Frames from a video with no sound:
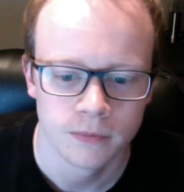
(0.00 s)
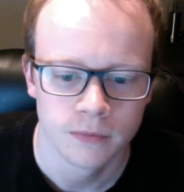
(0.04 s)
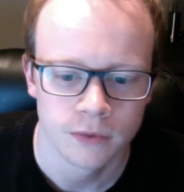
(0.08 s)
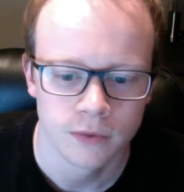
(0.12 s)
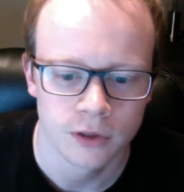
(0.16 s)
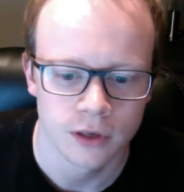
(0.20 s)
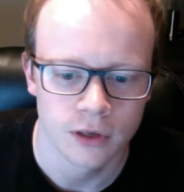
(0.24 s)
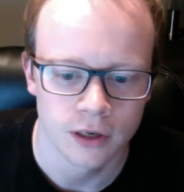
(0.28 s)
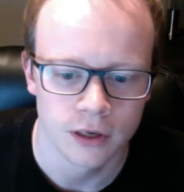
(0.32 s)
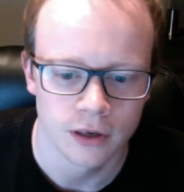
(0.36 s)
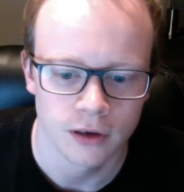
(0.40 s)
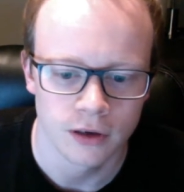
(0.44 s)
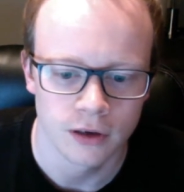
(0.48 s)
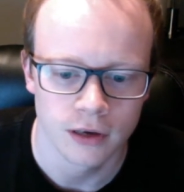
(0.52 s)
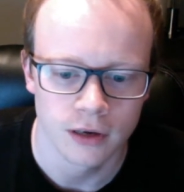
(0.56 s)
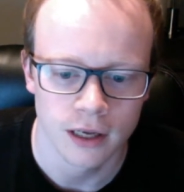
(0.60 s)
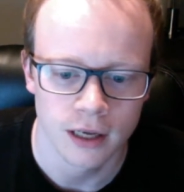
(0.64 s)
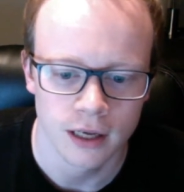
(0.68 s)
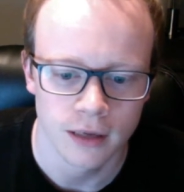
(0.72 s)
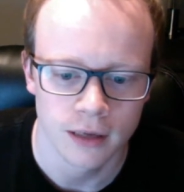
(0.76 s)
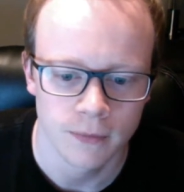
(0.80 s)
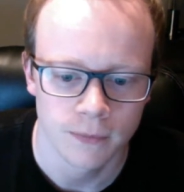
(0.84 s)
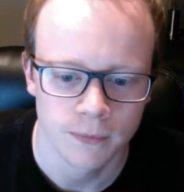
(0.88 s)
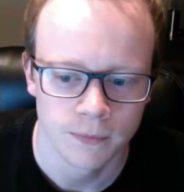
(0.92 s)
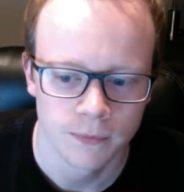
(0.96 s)
during your
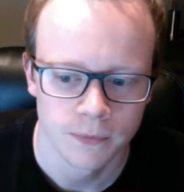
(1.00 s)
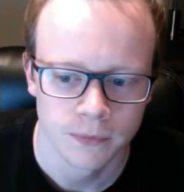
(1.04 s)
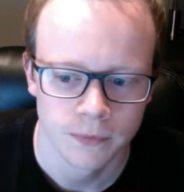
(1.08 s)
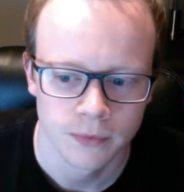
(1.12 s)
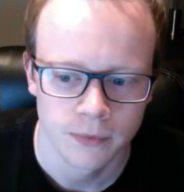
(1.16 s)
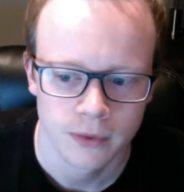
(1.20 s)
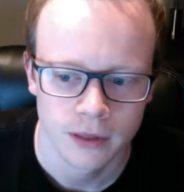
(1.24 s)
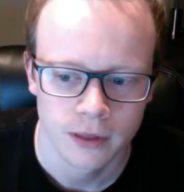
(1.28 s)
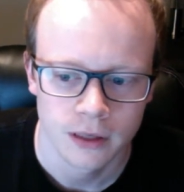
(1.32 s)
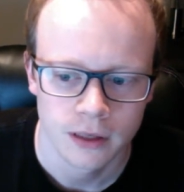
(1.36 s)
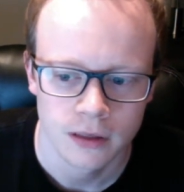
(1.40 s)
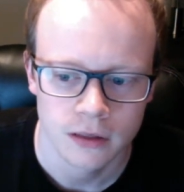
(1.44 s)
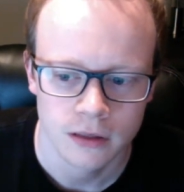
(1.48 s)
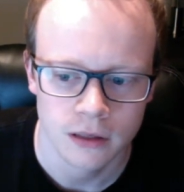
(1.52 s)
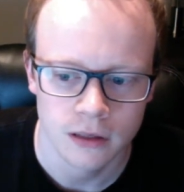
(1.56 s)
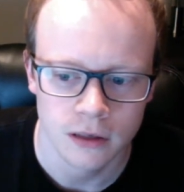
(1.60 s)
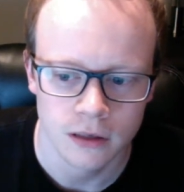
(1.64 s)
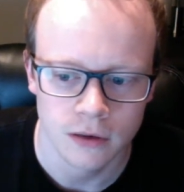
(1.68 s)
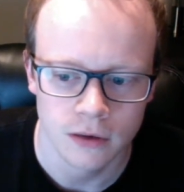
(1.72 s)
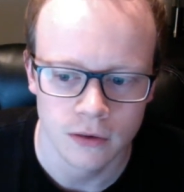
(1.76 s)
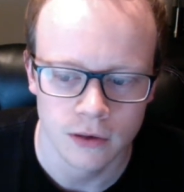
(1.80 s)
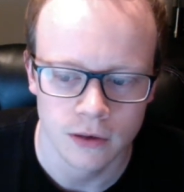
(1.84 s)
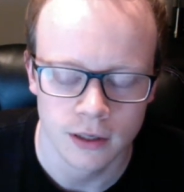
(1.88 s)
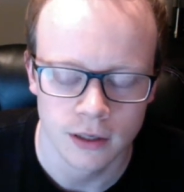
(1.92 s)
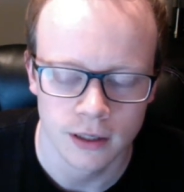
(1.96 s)
day.
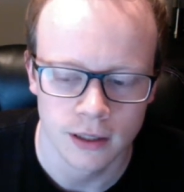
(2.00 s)
So,